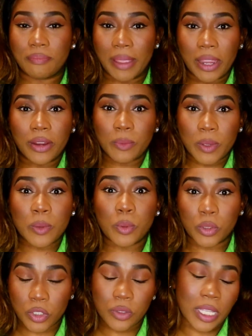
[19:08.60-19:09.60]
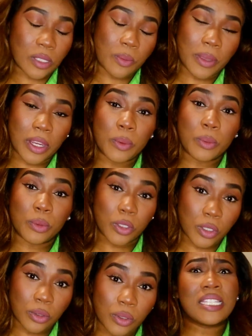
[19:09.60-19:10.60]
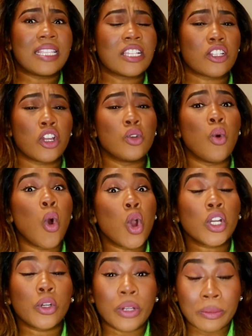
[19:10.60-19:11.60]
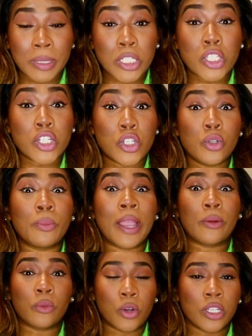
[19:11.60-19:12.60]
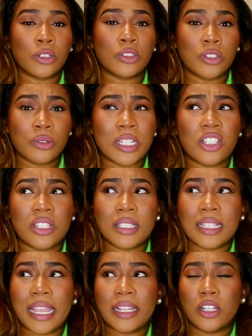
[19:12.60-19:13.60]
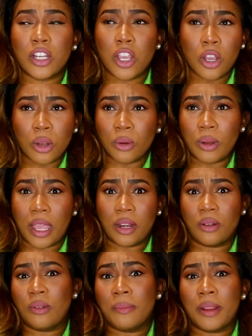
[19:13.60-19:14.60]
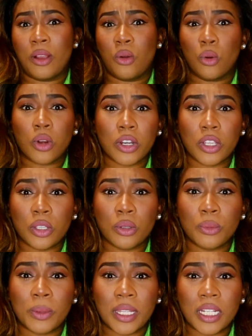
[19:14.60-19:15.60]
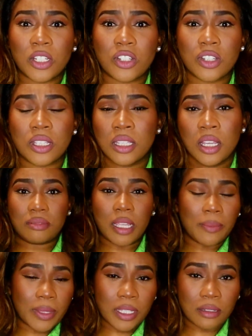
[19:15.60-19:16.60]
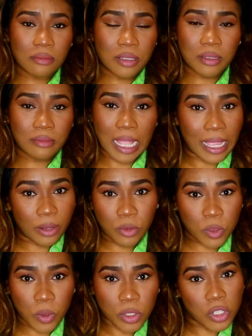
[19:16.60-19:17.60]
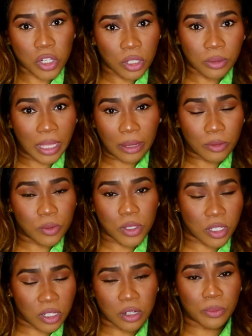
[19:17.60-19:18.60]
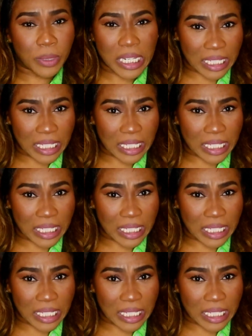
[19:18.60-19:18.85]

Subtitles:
married people do. That's what married people do. He says, are you ordering me to do my royal duty? She's like, no, I'm not ordering you, but it's just something like we're supposed to do. Like we're supposed to, be